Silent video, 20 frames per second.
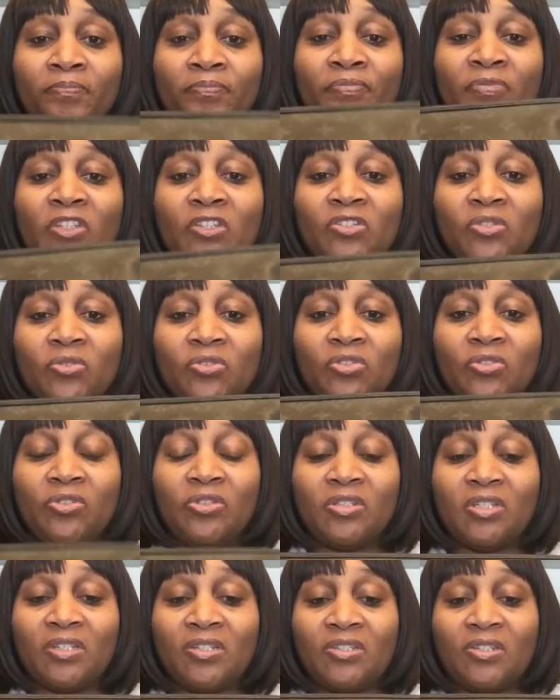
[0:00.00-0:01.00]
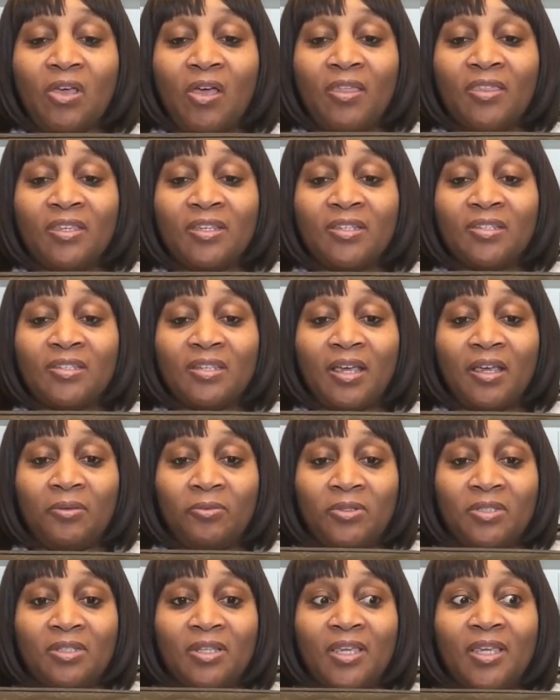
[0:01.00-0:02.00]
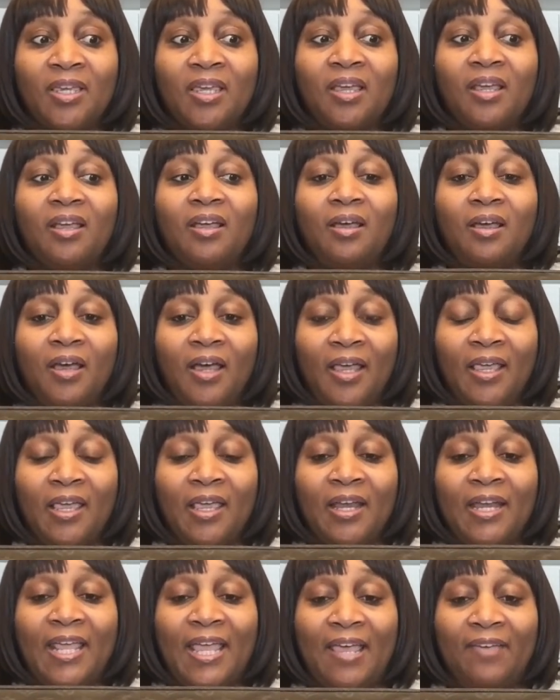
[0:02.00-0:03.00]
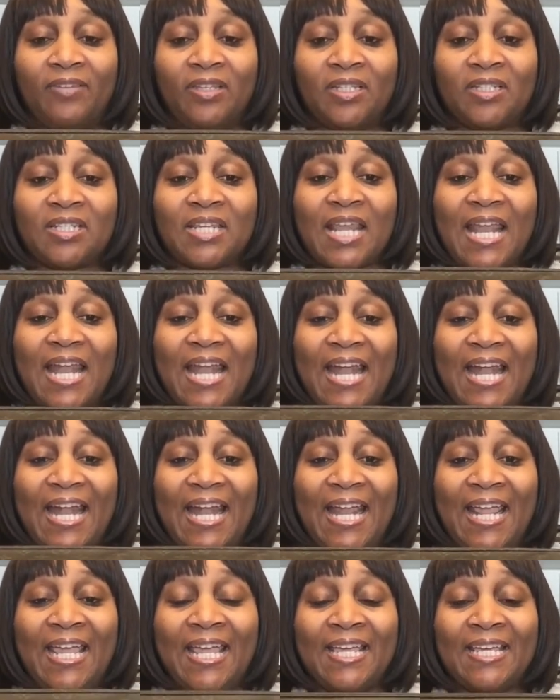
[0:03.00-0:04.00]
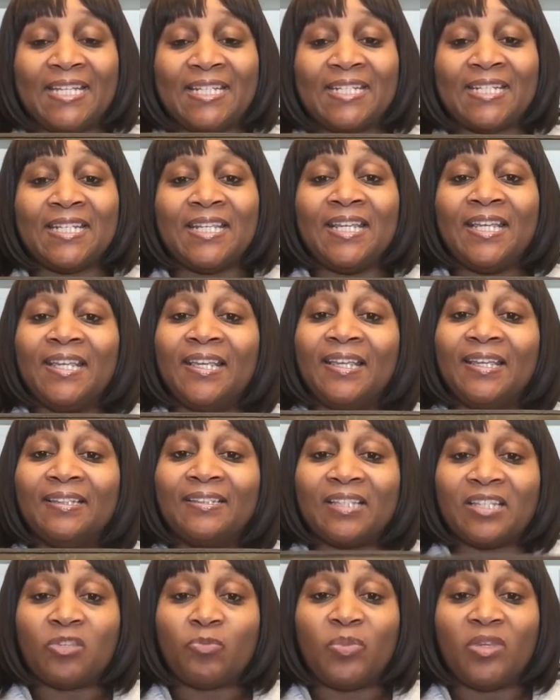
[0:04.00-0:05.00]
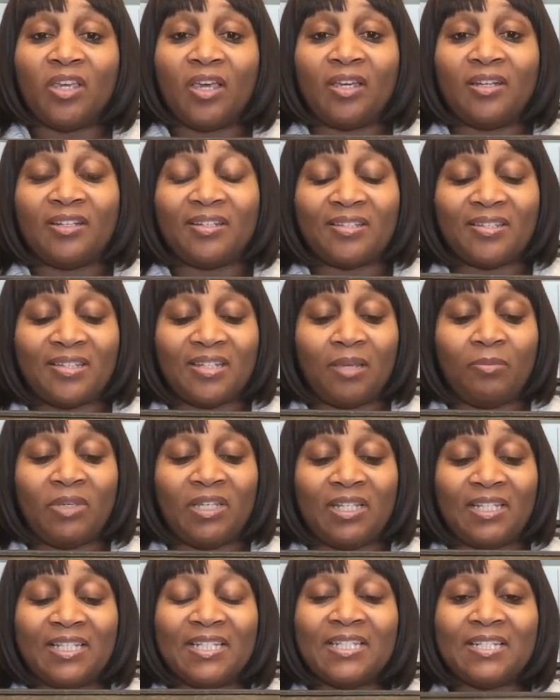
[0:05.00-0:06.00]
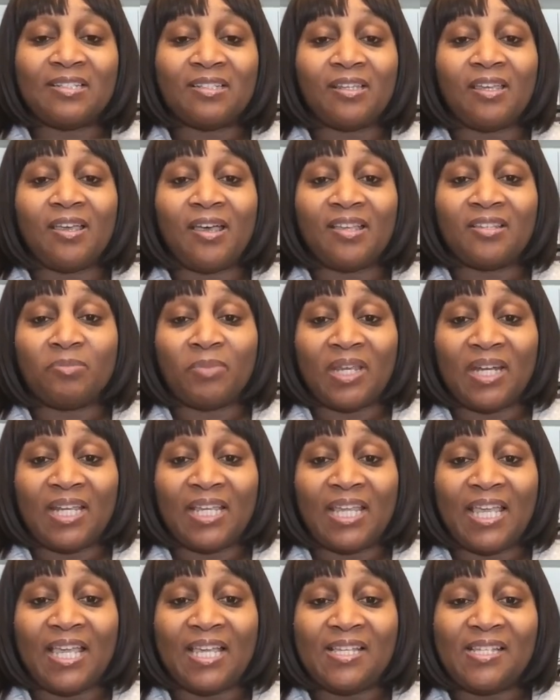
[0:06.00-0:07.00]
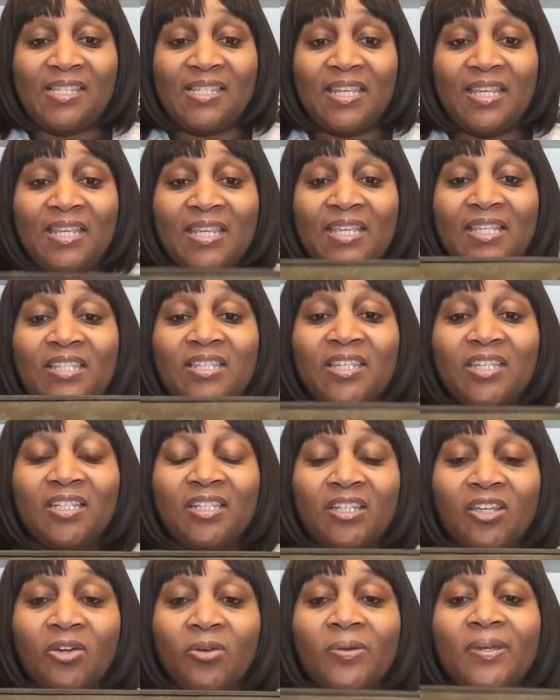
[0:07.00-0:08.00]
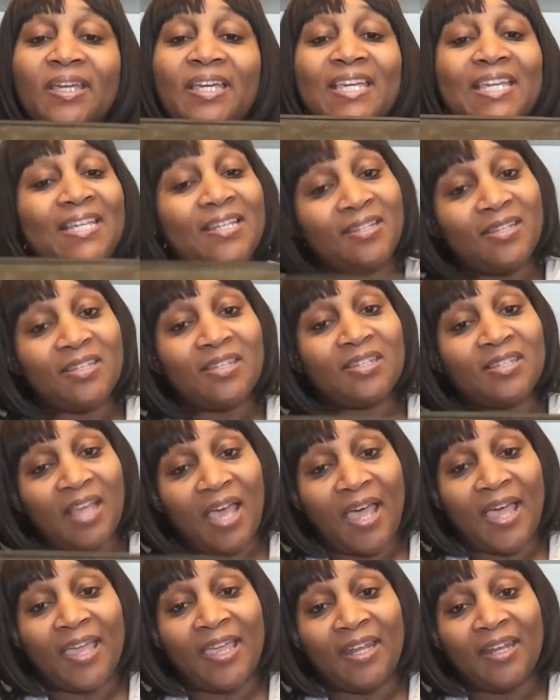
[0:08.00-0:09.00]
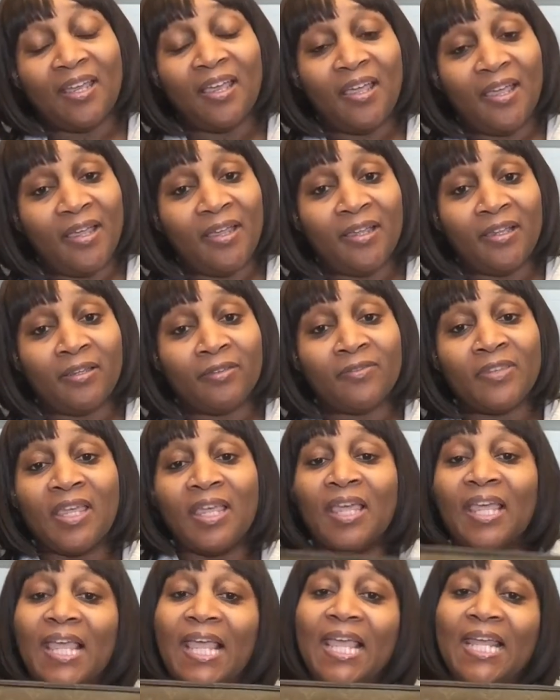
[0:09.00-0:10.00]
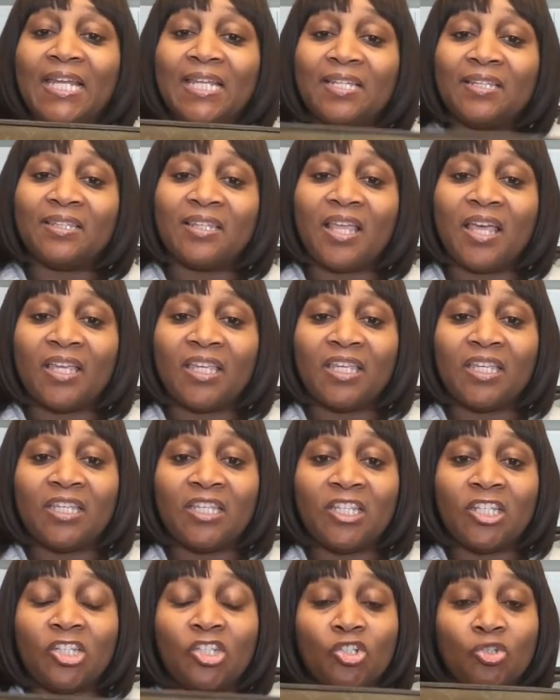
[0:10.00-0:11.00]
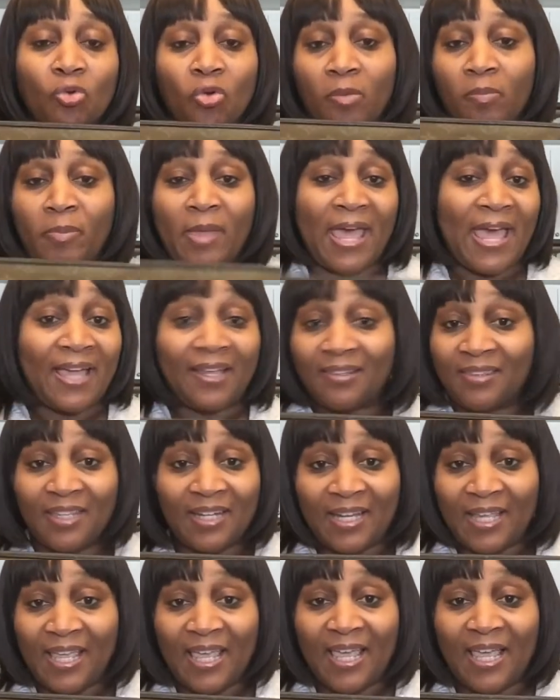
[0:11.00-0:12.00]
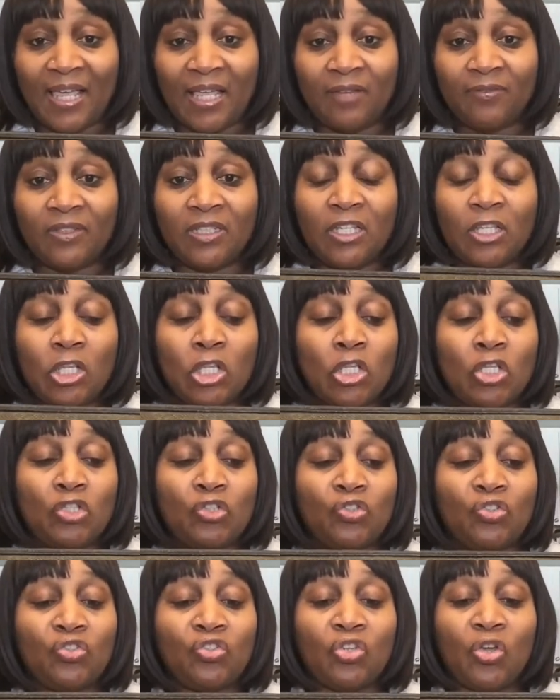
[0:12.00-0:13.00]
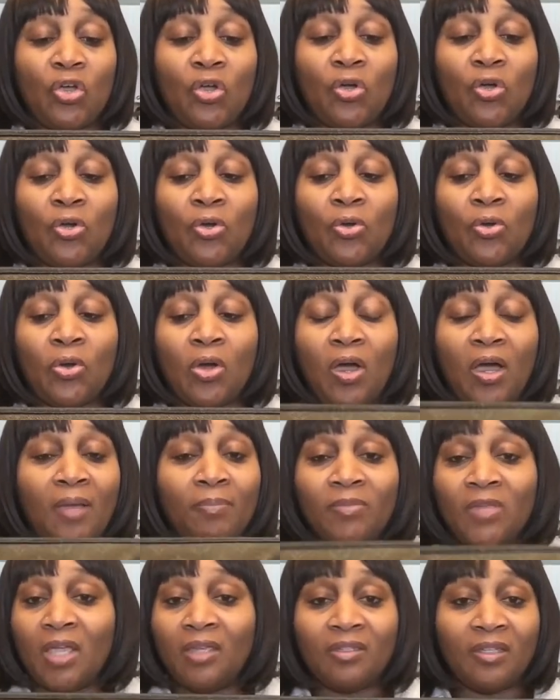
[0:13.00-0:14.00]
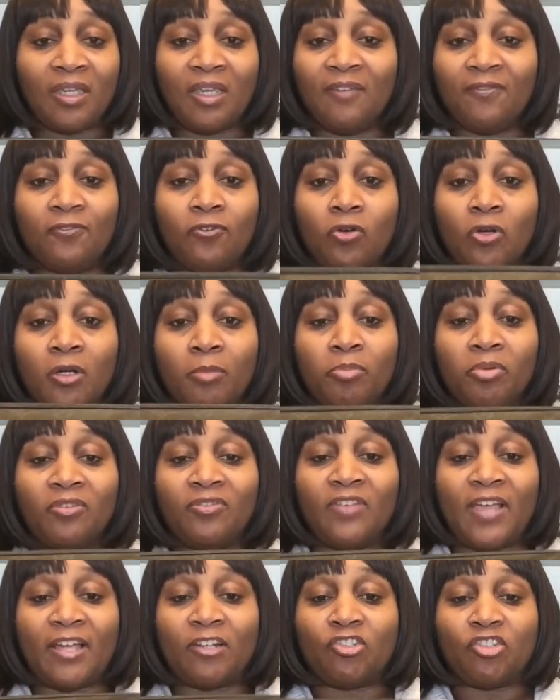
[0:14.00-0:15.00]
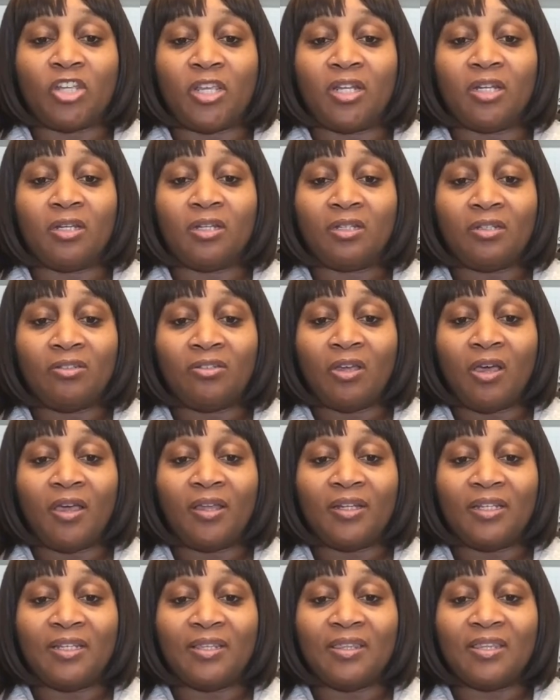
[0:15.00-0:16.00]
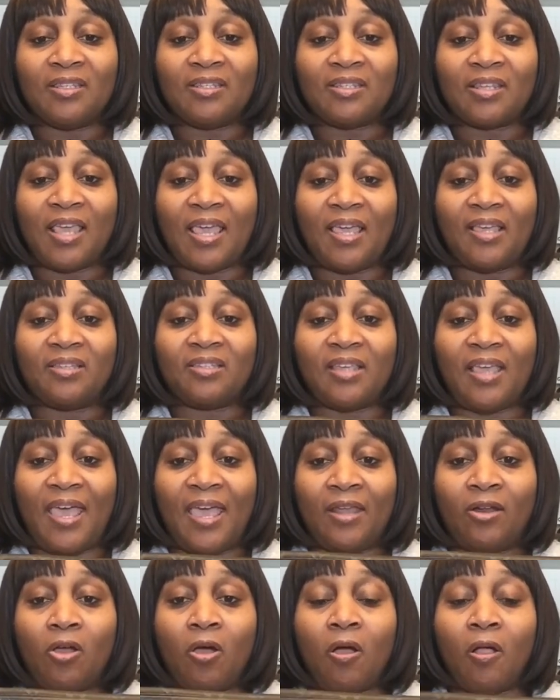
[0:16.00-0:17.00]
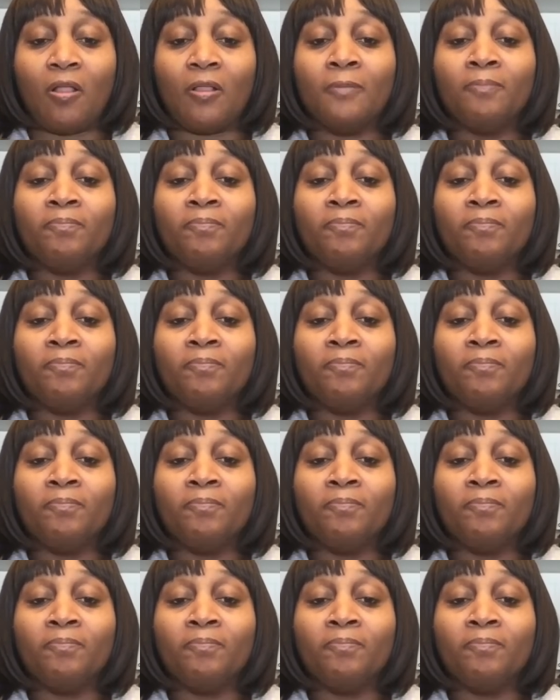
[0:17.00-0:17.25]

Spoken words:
So as soon as I saw this, I was like, I gotta have it. And let's be honest, I mean, it is a cosmetic case. It's gonna go inside of any luggage or bag that I have. So I'm not looking for perfection, not in this case at all.